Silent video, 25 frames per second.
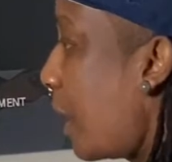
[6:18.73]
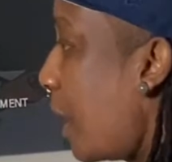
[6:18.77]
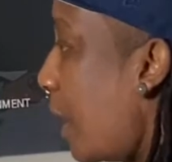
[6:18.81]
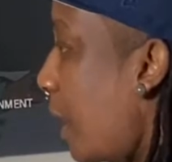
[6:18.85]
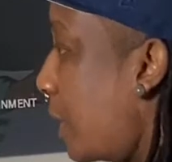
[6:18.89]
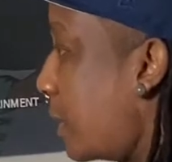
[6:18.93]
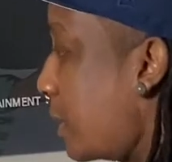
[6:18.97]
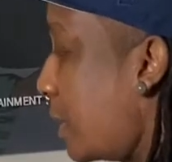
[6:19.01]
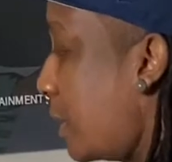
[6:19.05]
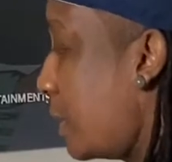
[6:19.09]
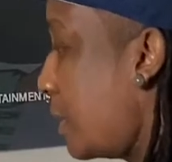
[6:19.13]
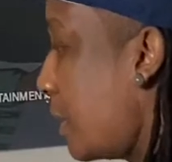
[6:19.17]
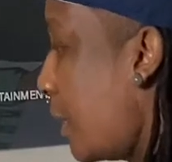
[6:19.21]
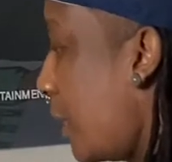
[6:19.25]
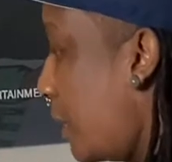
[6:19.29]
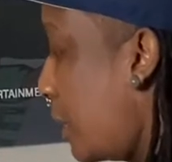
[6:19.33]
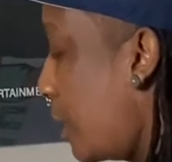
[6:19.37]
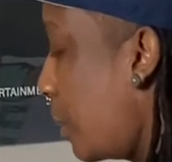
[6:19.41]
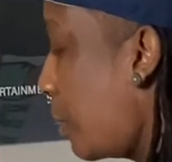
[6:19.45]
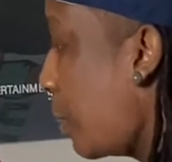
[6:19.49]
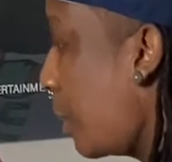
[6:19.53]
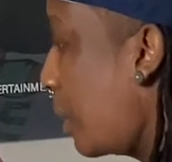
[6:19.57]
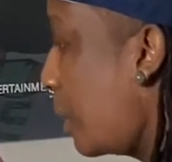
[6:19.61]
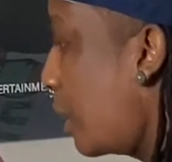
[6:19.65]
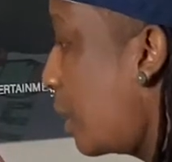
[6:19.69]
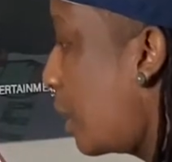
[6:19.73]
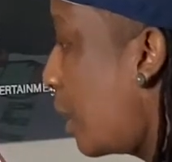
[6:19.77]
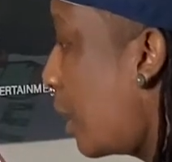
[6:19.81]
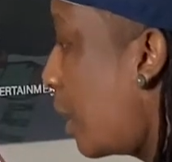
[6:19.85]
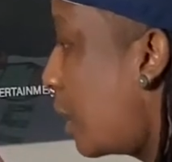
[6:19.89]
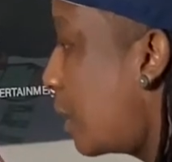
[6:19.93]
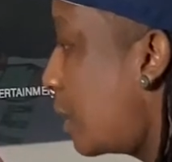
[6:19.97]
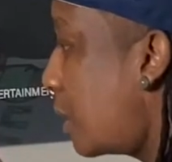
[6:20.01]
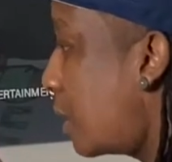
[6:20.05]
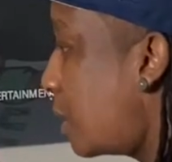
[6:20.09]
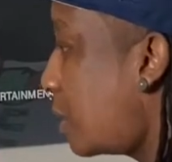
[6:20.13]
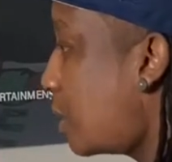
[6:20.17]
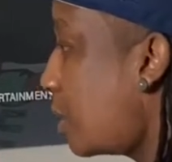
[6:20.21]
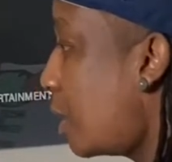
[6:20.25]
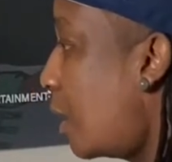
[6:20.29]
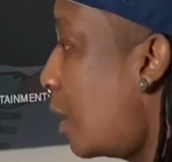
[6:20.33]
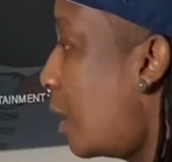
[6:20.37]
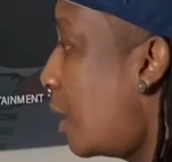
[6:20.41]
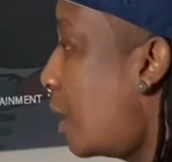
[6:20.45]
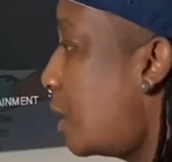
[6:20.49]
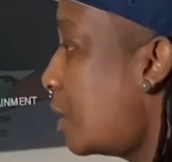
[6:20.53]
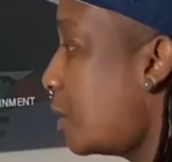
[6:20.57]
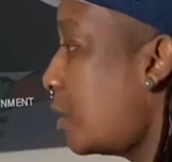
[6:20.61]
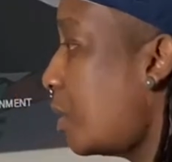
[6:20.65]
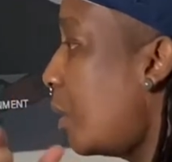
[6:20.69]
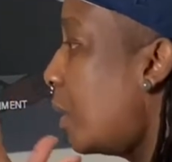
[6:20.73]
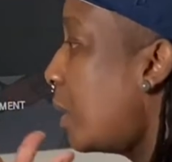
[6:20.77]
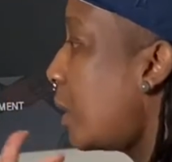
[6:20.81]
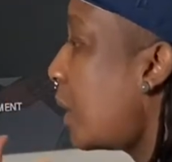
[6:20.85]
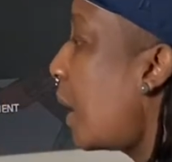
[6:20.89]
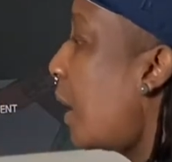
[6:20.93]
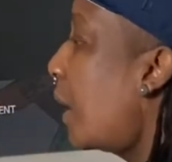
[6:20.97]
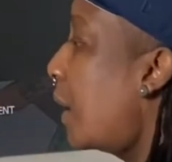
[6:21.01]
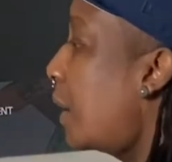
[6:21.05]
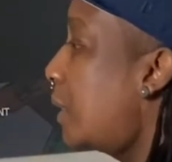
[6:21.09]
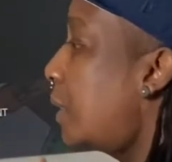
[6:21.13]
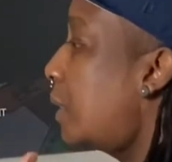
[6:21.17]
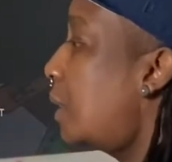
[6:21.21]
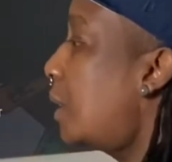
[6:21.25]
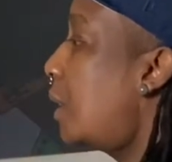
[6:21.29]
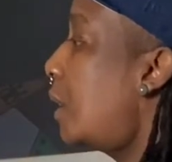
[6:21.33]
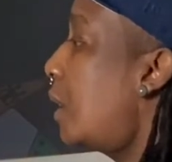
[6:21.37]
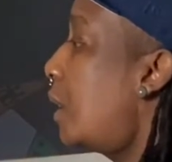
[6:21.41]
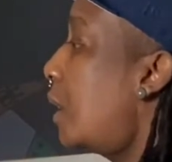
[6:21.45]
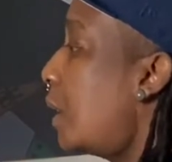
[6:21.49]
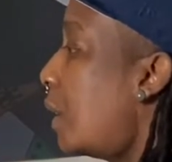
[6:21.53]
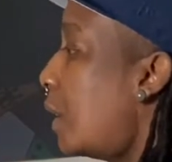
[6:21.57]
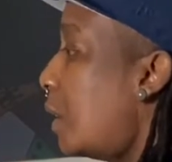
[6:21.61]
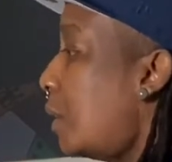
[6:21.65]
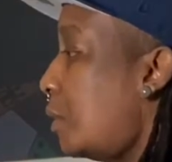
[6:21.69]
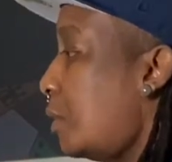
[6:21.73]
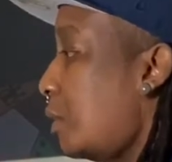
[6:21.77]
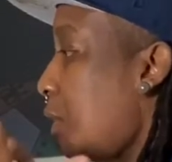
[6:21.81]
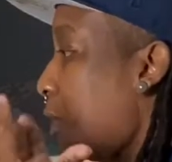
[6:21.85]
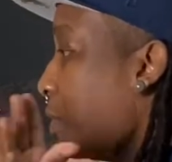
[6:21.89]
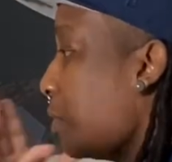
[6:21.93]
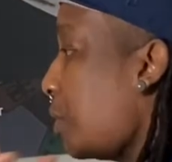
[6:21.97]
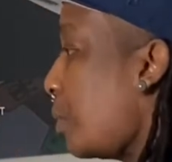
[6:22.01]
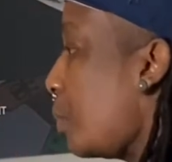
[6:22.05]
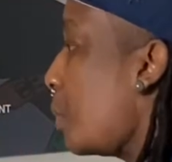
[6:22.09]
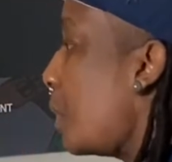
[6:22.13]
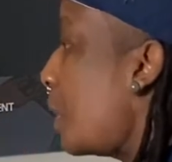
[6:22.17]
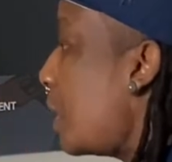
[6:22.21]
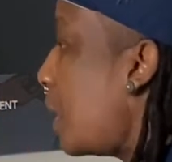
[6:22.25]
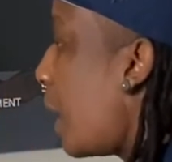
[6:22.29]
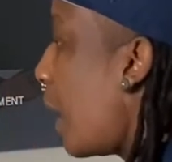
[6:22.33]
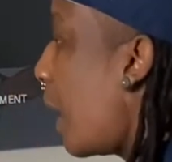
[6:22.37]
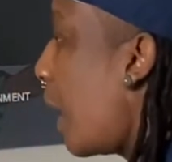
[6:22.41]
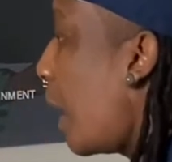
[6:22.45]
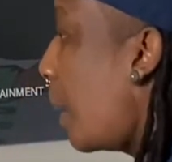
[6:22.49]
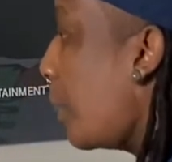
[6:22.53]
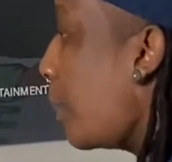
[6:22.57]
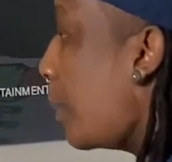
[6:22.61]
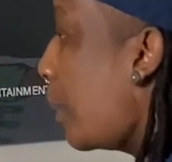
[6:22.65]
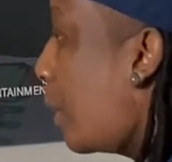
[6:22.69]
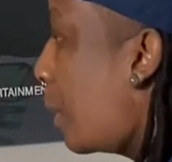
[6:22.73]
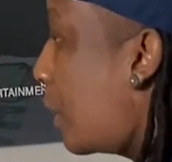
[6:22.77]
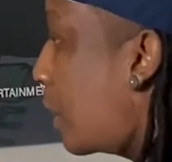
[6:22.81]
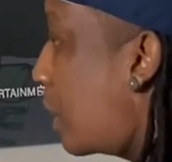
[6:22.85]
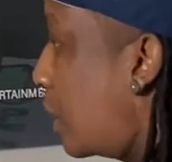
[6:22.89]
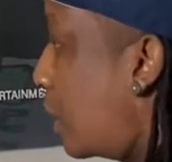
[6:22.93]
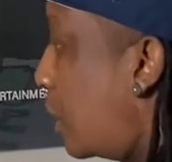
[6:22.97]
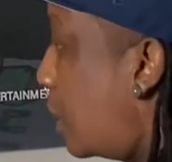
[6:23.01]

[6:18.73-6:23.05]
as an independent artist. So again, just to recap on